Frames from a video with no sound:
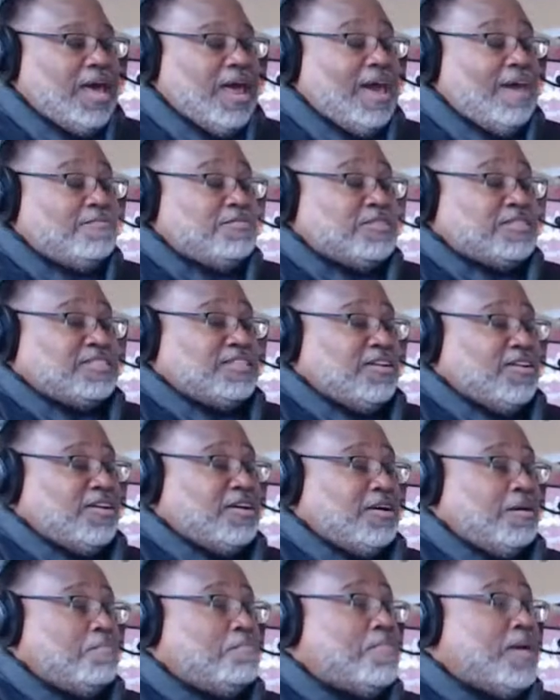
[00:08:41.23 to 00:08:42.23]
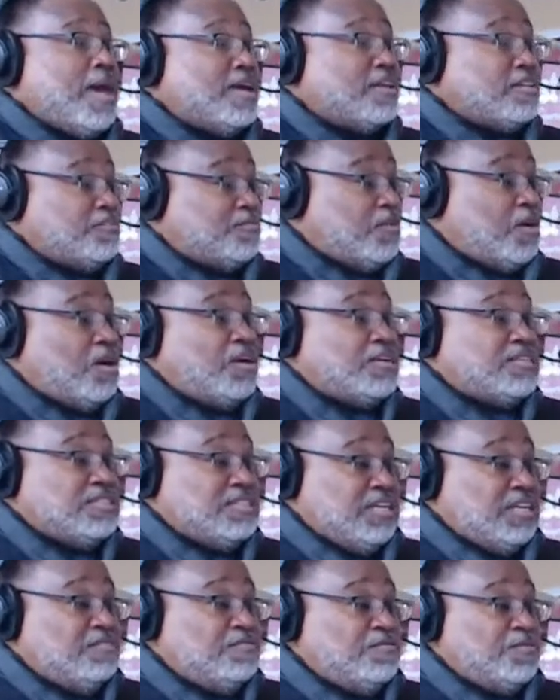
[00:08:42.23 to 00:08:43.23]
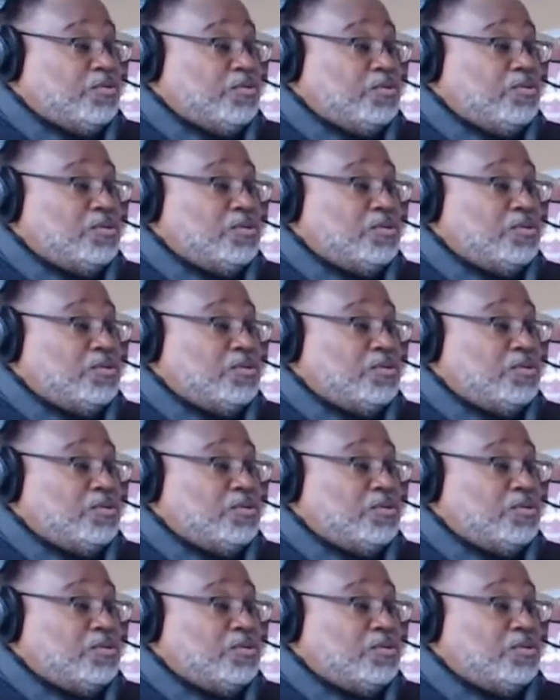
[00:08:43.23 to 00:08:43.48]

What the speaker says: I haven't seen her come back as far as needing food,